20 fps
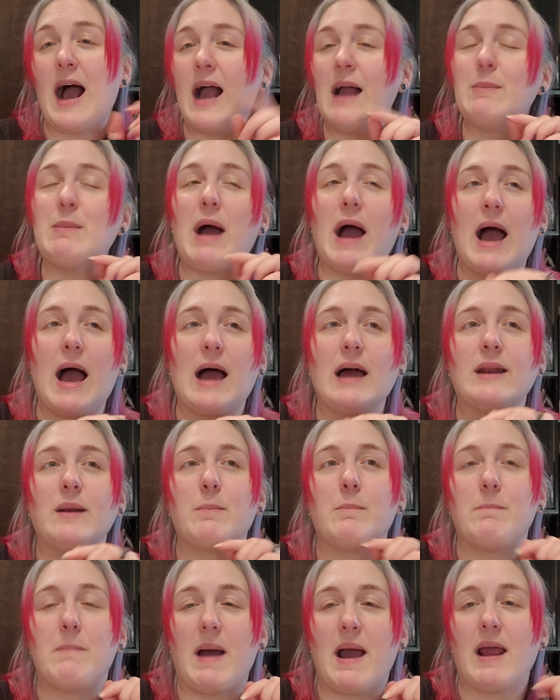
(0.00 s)
I'm
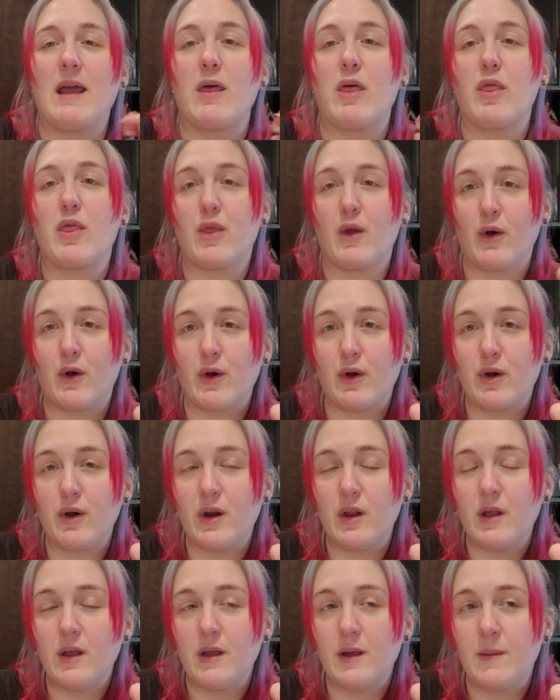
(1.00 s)
on my
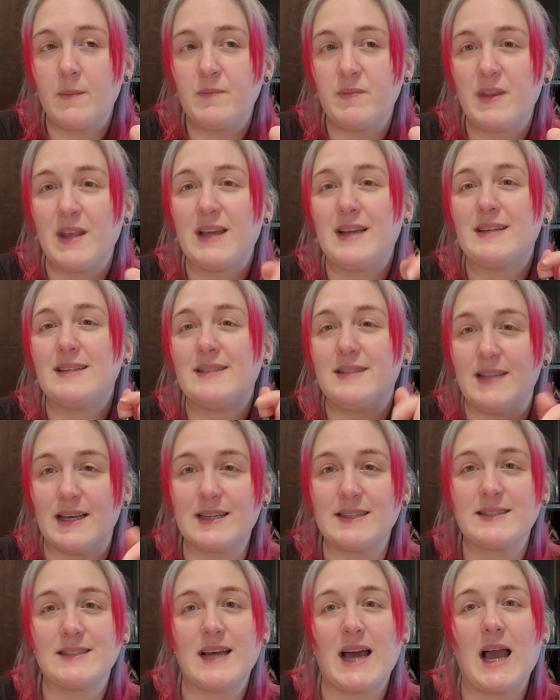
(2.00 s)
third
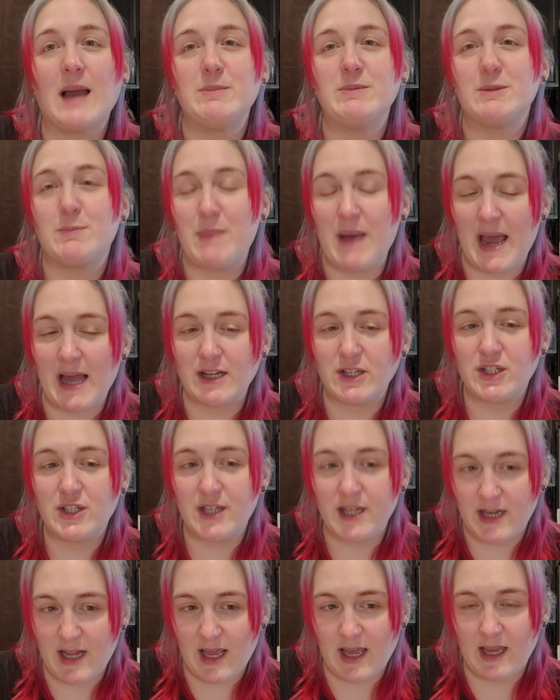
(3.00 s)
six times batch
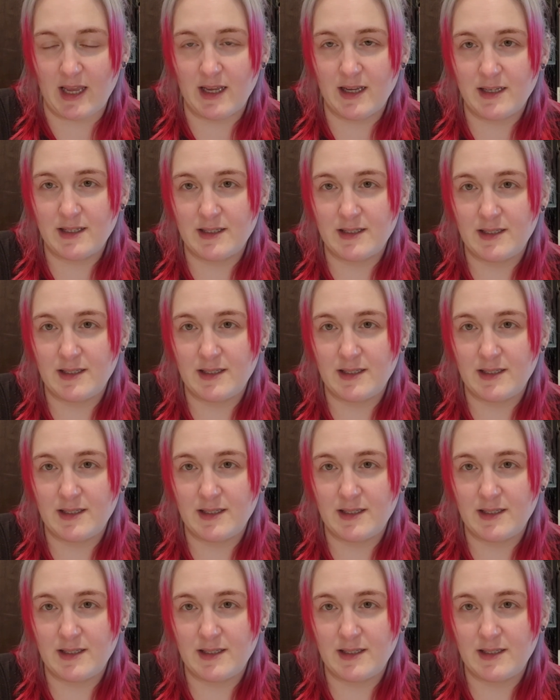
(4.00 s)
today.